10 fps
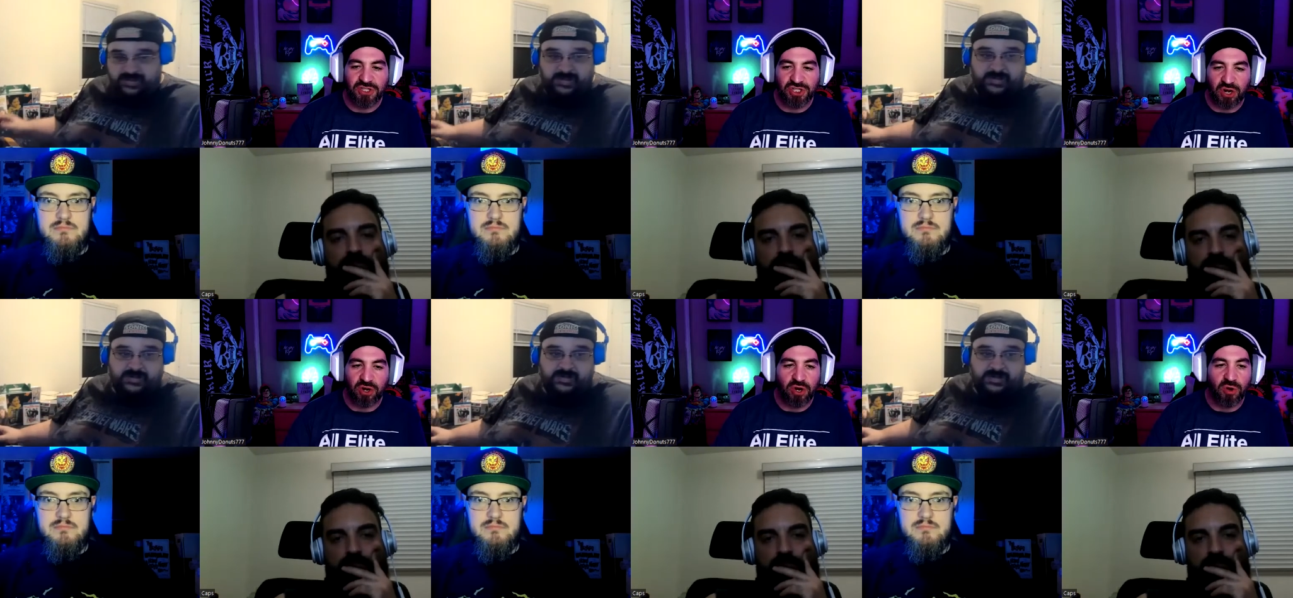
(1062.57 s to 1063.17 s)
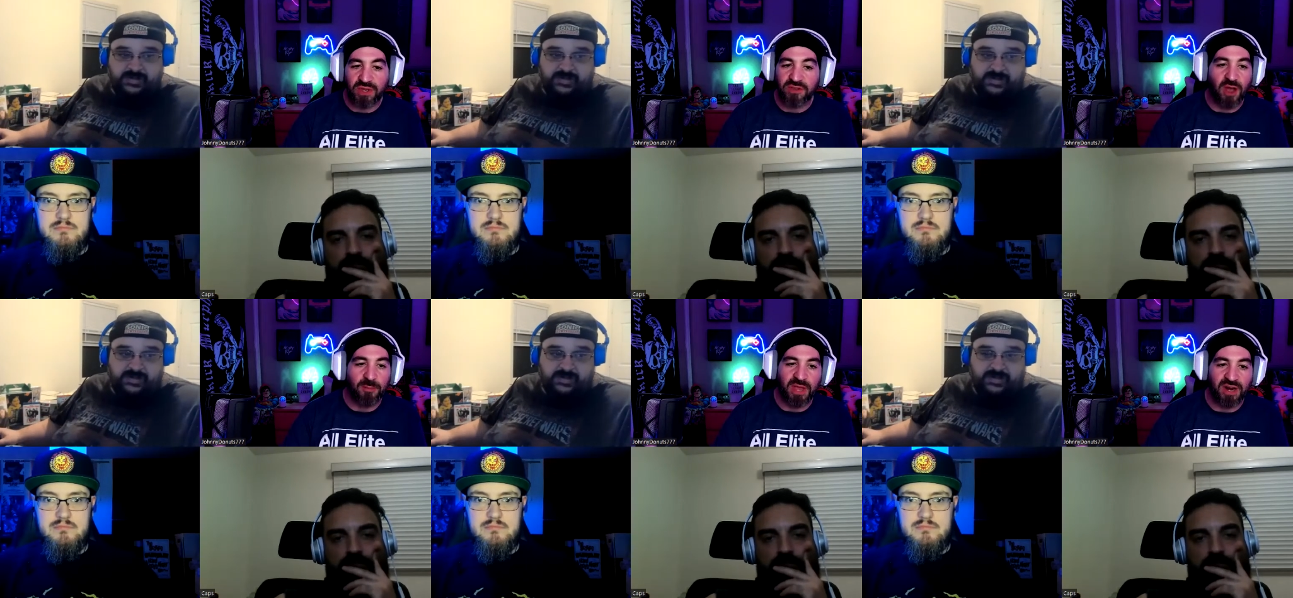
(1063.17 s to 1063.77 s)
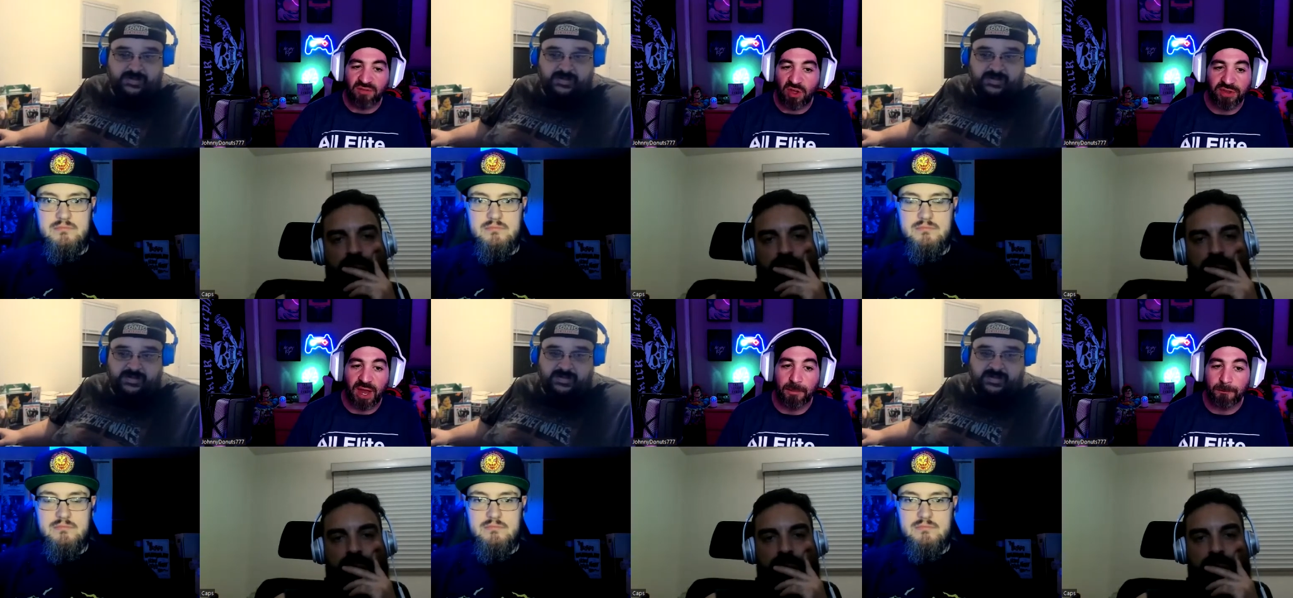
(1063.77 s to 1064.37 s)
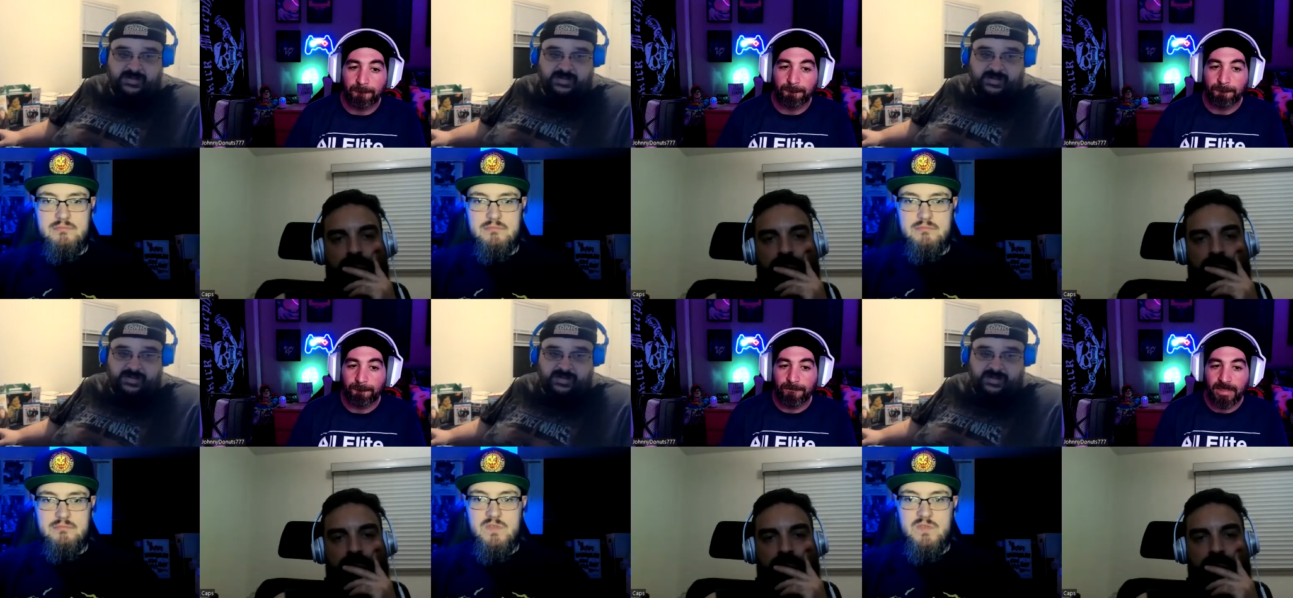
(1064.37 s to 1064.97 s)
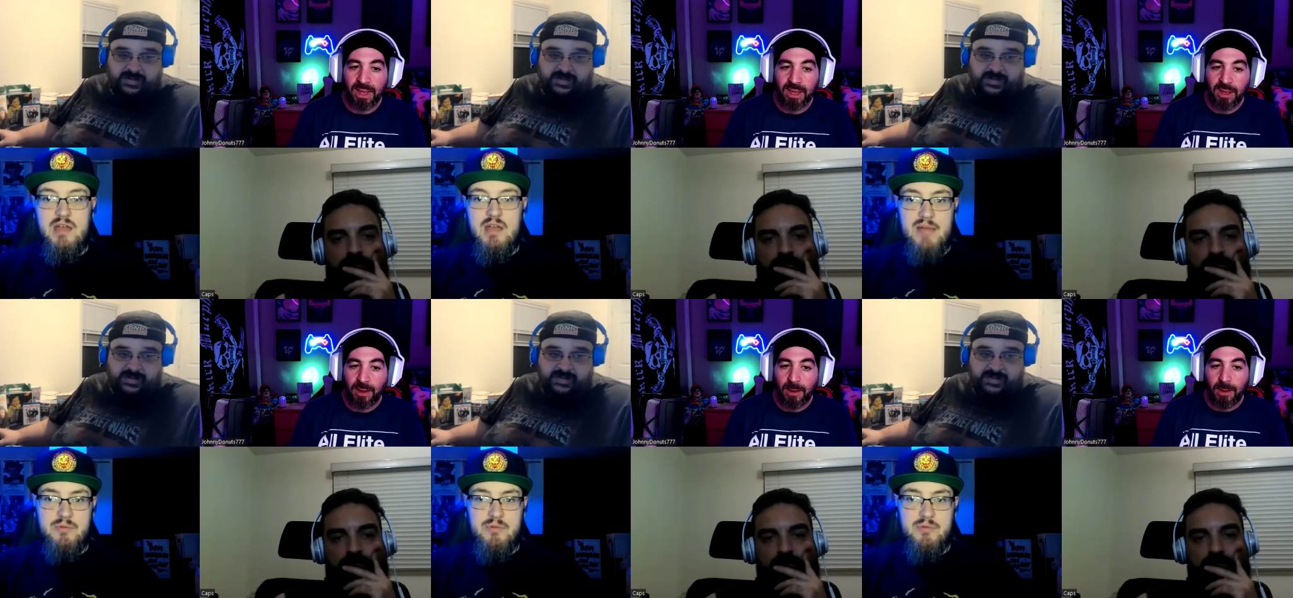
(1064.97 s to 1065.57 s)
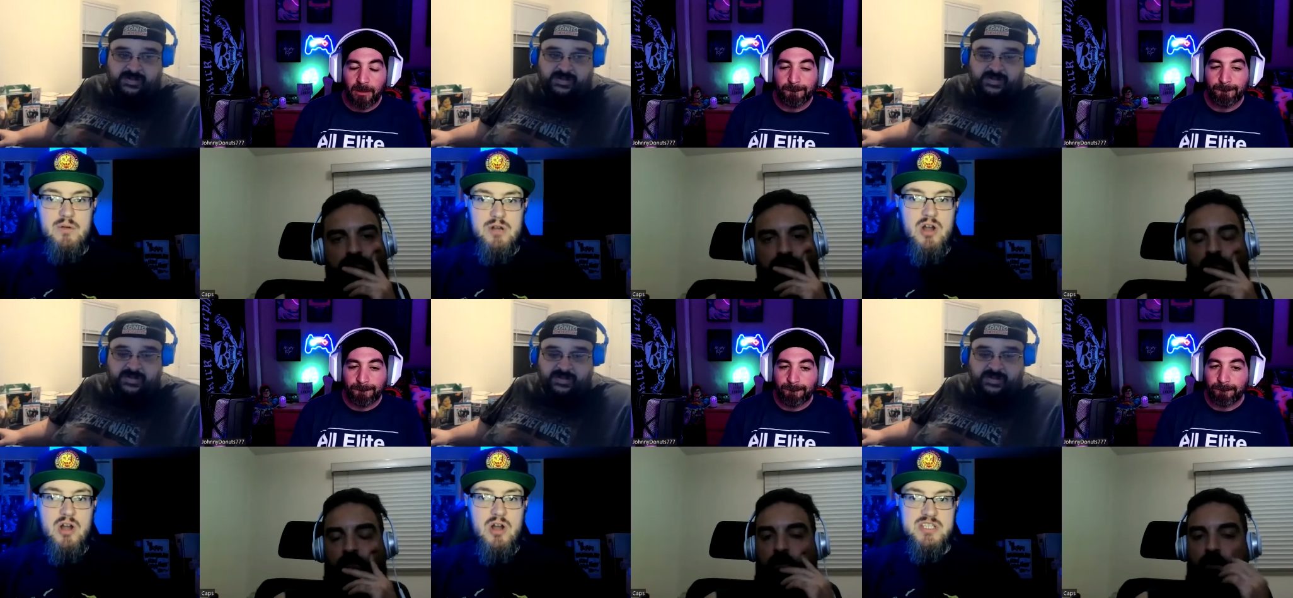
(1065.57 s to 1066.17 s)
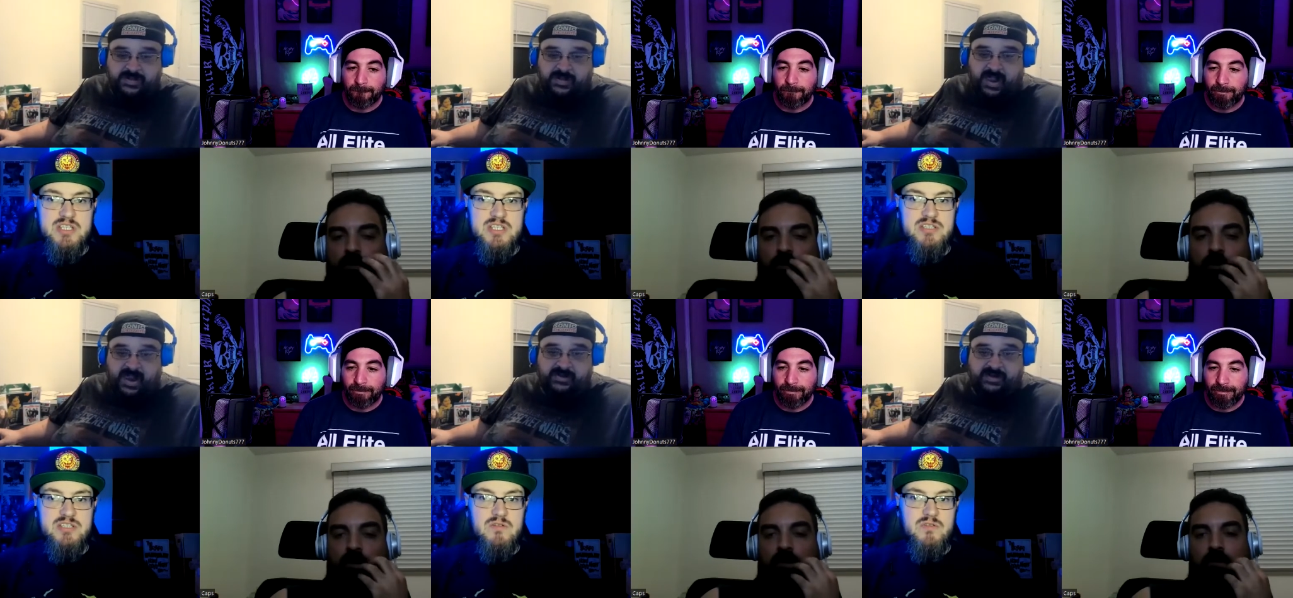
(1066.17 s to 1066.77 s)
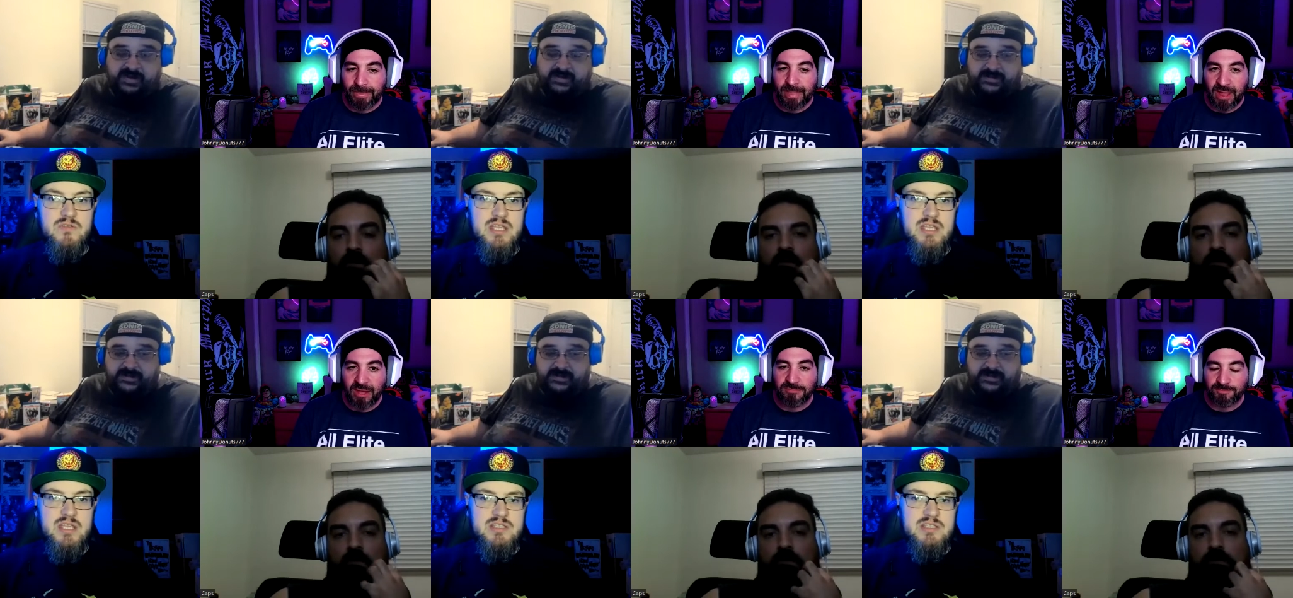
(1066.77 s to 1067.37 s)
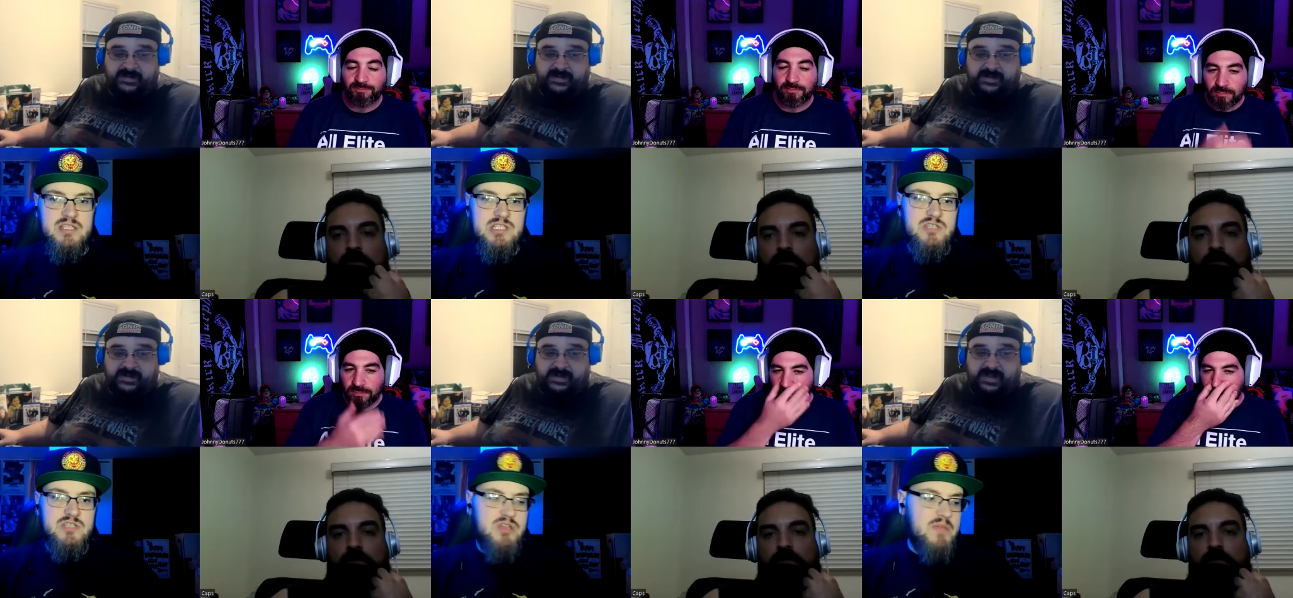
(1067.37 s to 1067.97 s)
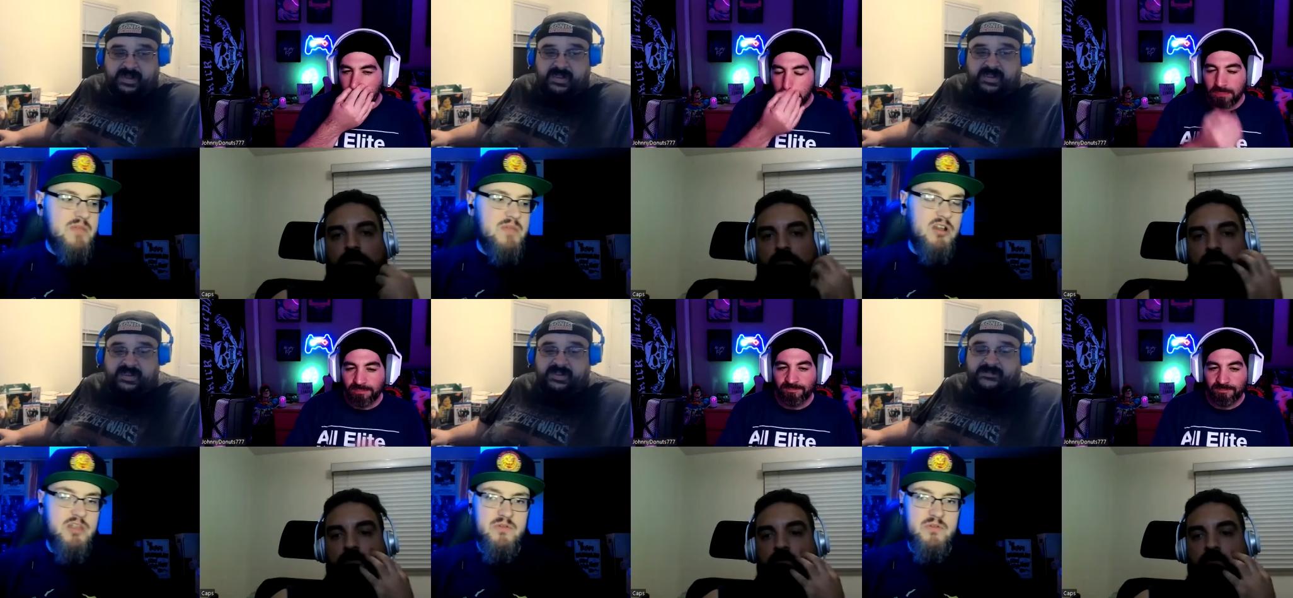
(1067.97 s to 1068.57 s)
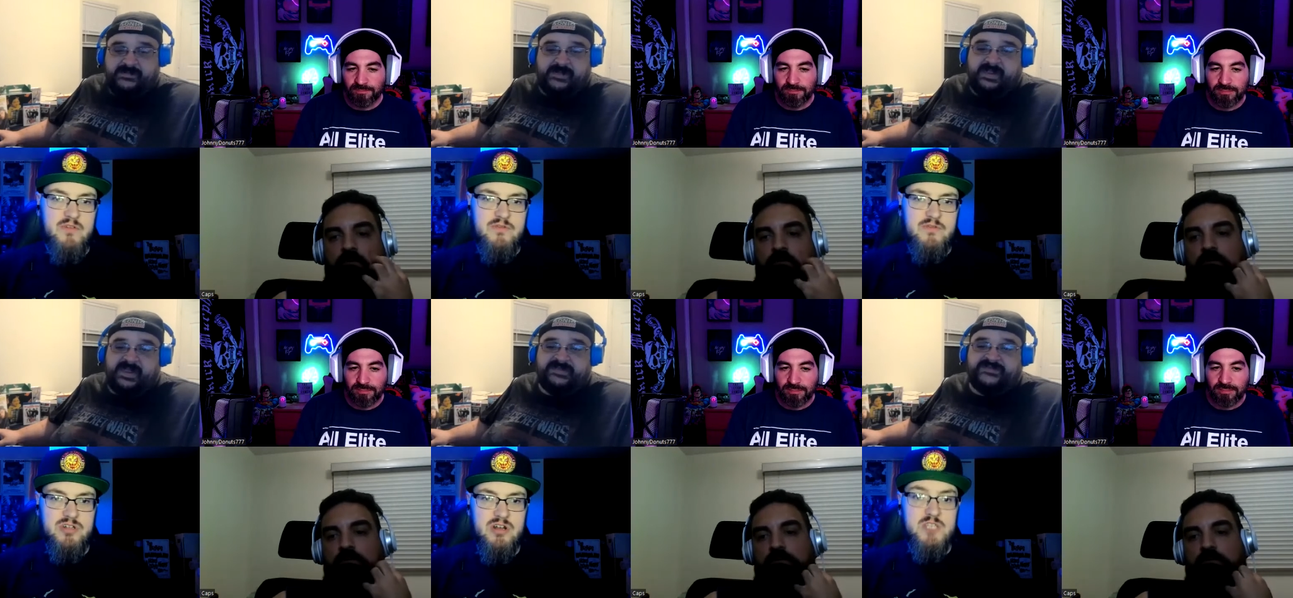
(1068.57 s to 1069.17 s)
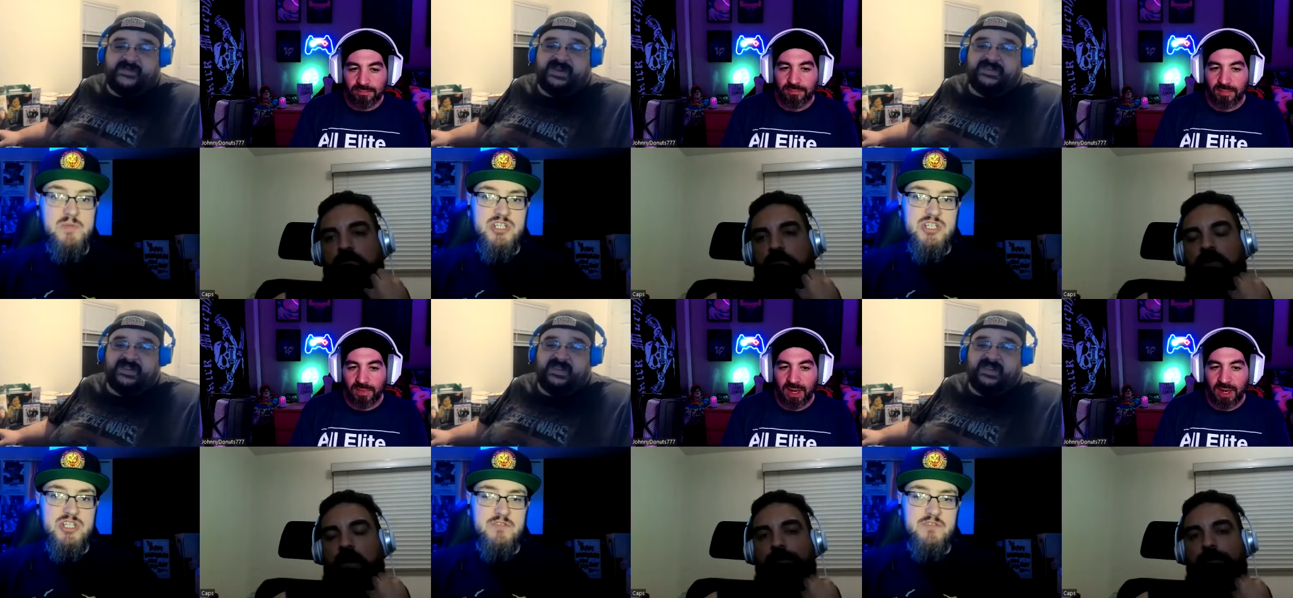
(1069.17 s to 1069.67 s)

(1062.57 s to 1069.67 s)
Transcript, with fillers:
Speaker 1: Jericho in the top ten of all time.
Speaker 2: Yeah, I would I would honestly say so. I agree. It's it's you can make an argument it, for for sure, especially because of uh,